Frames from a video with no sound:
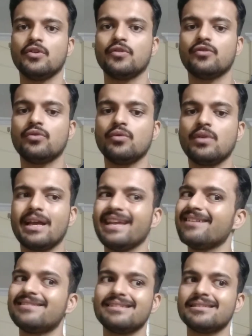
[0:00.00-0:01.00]
So I
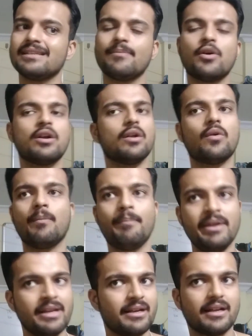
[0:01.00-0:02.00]
guess this is about
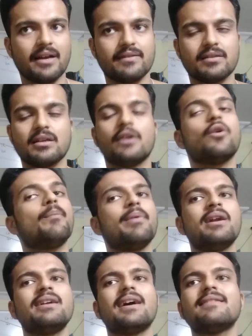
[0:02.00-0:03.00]
opinion task, and
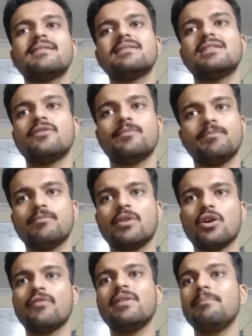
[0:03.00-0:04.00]
opinion task is the
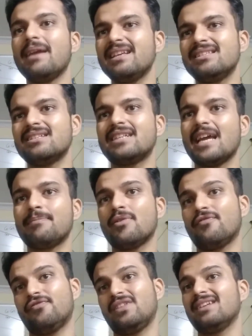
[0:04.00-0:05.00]
one of the major type
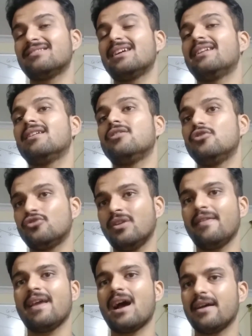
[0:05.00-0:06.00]
of things that usually
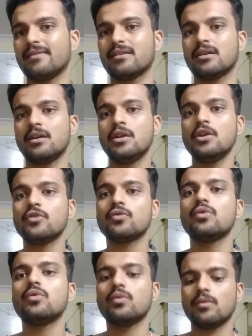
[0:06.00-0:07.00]
they ask.
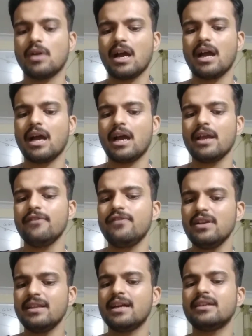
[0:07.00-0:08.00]
So I
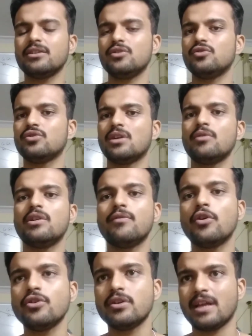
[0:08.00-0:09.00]
feel that you should now
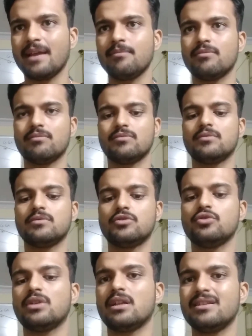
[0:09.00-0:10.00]
devote your time
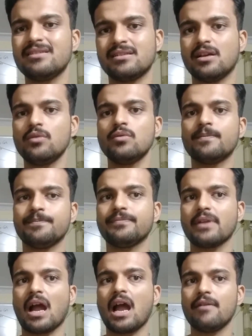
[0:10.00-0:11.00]
to this now.
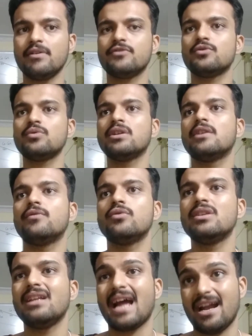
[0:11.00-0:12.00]
I will soon give you
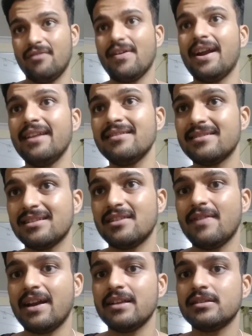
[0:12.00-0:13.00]
the advantage
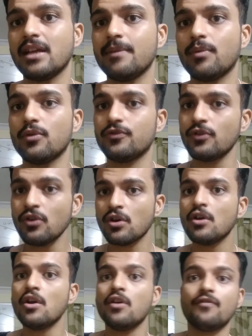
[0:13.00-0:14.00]
disadvantage type also,
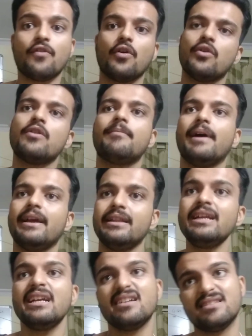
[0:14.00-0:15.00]
followed by
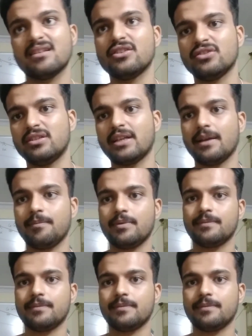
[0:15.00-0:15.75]
the discussion type.